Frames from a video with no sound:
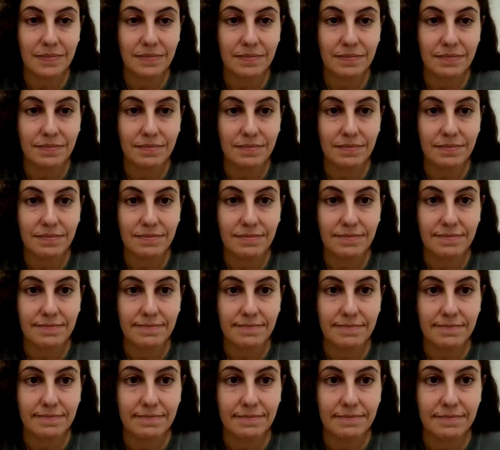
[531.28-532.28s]

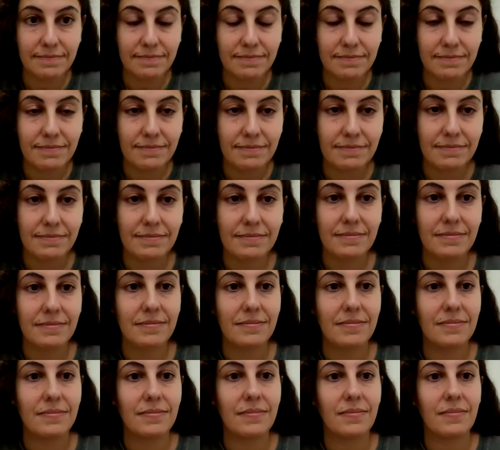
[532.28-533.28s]

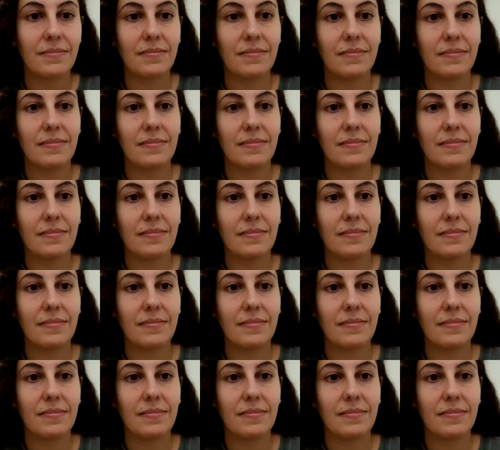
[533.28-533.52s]
(silence)